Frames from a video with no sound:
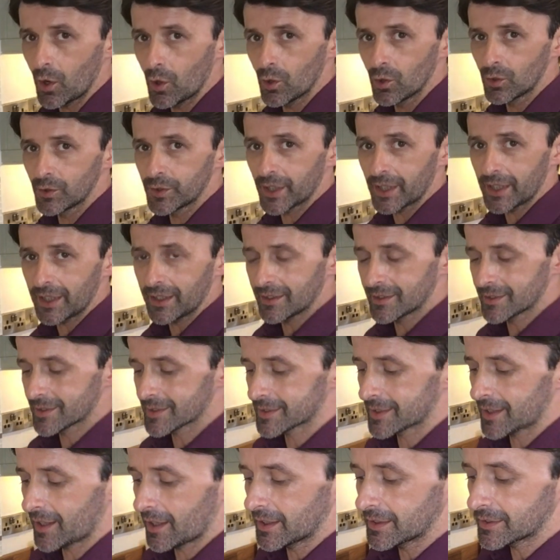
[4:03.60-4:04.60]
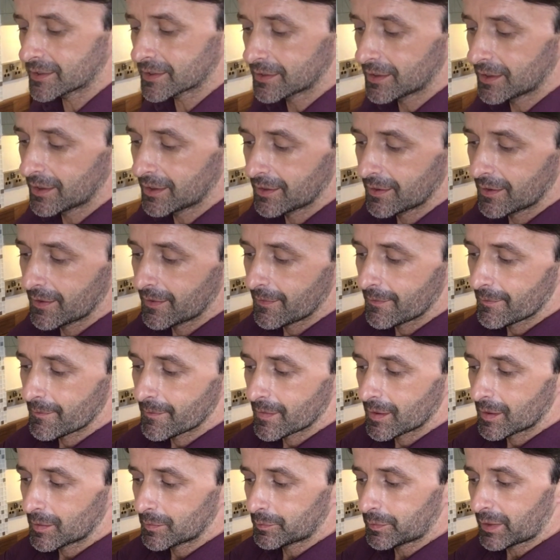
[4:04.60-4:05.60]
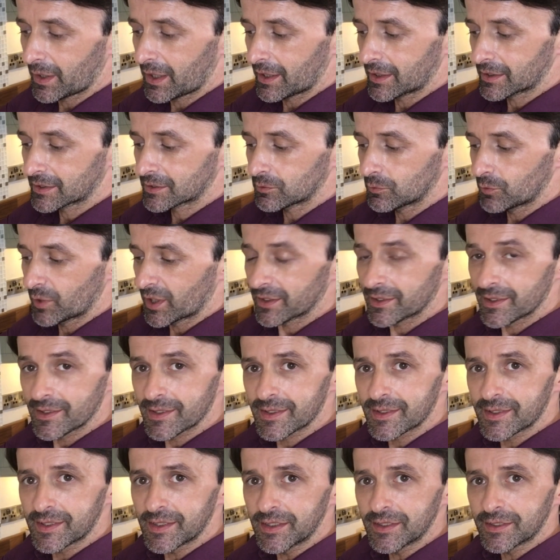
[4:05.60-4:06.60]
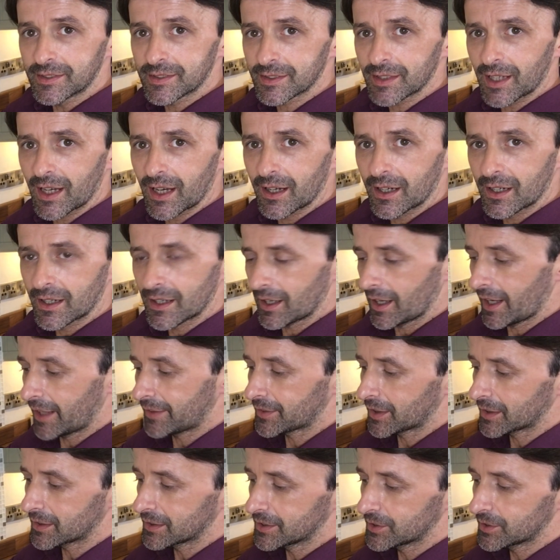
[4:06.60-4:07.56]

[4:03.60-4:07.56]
all the inside part where the seats are and a